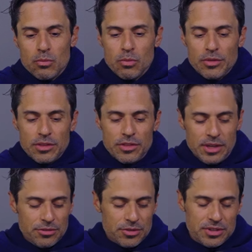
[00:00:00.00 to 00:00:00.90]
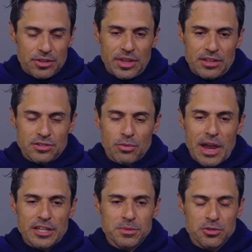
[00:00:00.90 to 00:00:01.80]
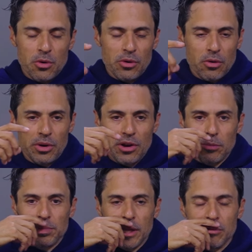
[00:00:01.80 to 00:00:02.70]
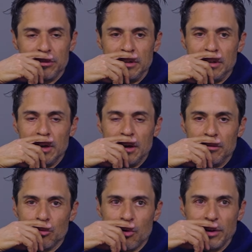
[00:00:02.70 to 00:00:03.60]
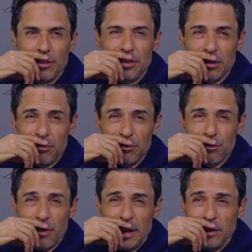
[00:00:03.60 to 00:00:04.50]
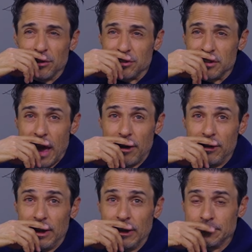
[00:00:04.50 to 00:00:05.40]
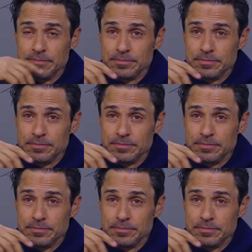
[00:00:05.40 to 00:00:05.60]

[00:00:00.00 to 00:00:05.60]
Well, the interesting thing is, so Rasmus Højgaard played with Rory, I think, on Friday or Saturday.